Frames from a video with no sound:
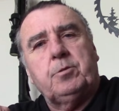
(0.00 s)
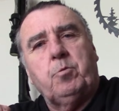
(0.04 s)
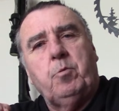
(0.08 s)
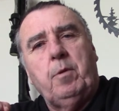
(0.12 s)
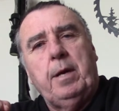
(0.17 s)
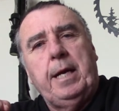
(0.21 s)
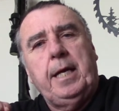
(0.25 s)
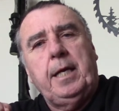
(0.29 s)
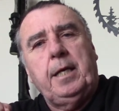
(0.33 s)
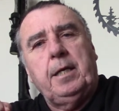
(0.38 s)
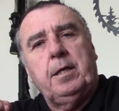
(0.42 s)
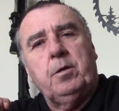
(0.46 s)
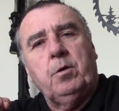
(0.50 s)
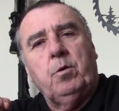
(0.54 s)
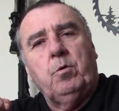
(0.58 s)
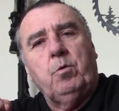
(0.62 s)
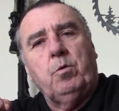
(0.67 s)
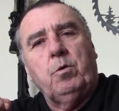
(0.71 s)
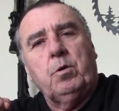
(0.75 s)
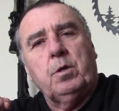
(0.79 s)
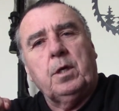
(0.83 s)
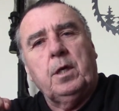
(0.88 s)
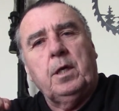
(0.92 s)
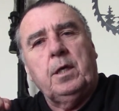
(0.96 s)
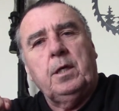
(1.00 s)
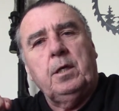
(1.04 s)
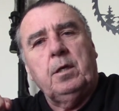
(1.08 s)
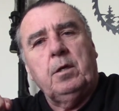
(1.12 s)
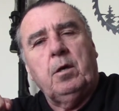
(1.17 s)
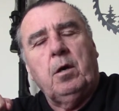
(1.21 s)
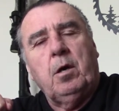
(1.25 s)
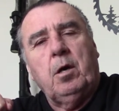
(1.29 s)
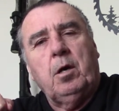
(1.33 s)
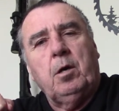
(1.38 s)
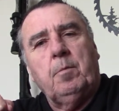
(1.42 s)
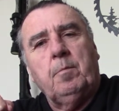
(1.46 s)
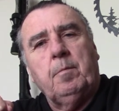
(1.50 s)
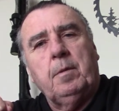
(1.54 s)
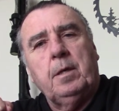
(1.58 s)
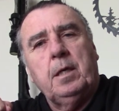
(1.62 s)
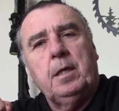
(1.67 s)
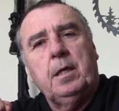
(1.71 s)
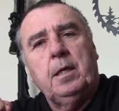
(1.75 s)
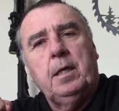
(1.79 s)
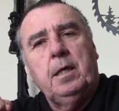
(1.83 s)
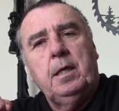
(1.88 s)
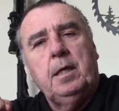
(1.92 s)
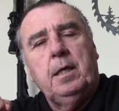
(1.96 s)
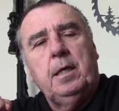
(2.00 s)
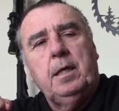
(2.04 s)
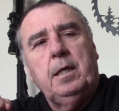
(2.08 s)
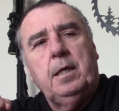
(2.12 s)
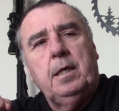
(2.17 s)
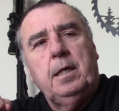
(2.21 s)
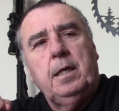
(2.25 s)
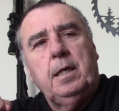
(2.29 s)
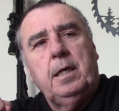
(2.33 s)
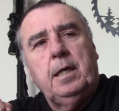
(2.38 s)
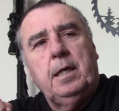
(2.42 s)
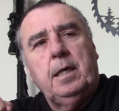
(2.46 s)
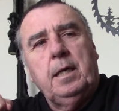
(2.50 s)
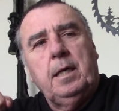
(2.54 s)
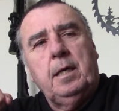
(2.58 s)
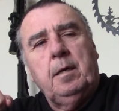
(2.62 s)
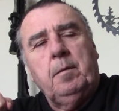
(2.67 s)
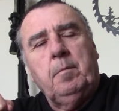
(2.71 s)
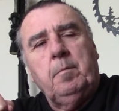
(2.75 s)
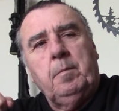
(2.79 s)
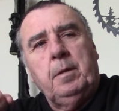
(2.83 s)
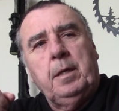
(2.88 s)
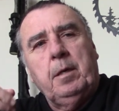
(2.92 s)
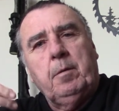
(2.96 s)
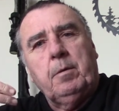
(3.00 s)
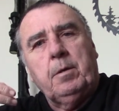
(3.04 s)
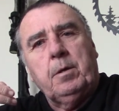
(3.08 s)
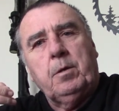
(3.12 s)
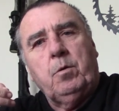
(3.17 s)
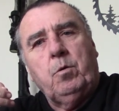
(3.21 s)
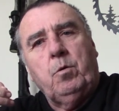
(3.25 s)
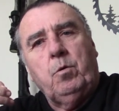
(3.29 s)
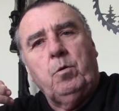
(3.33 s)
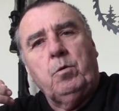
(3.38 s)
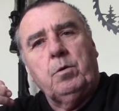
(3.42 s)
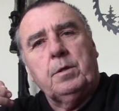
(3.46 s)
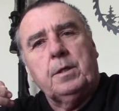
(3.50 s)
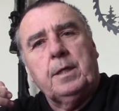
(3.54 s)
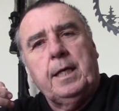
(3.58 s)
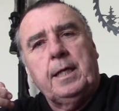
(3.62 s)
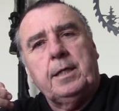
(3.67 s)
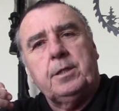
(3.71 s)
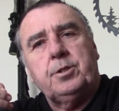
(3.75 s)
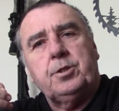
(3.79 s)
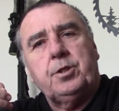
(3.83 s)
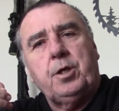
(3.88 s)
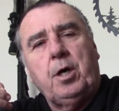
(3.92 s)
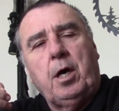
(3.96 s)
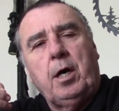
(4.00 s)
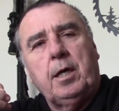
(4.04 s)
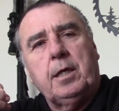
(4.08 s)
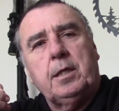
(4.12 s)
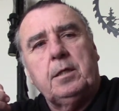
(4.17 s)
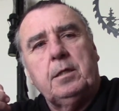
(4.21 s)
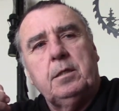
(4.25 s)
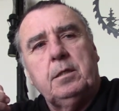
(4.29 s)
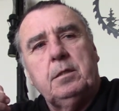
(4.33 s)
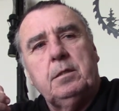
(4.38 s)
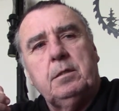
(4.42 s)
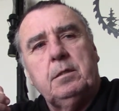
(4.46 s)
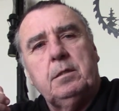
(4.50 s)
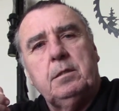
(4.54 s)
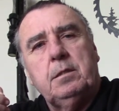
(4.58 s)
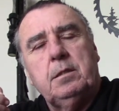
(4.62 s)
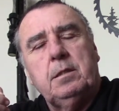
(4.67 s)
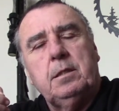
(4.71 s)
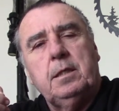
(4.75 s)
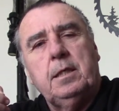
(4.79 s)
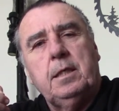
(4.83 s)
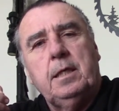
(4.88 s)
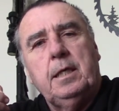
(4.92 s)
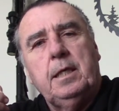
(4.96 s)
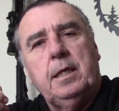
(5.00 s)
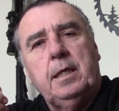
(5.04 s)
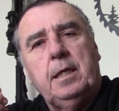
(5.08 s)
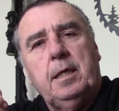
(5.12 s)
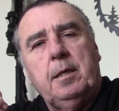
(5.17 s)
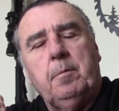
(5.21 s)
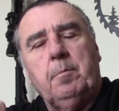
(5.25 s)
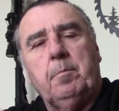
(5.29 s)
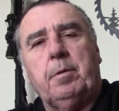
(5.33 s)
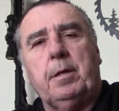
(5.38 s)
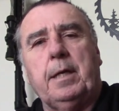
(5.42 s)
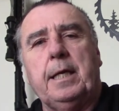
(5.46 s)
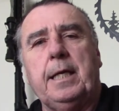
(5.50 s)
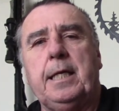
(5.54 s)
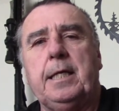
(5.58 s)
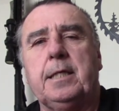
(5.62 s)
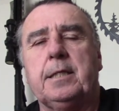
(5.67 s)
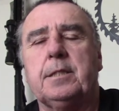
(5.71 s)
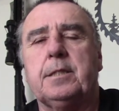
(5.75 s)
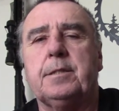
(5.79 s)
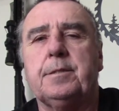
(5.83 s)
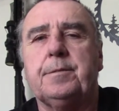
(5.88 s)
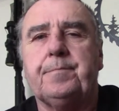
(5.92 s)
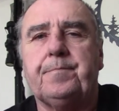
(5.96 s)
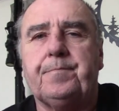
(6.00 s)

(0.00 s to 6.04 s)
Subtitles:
weight to hold on your arm and be able to hold that shot in place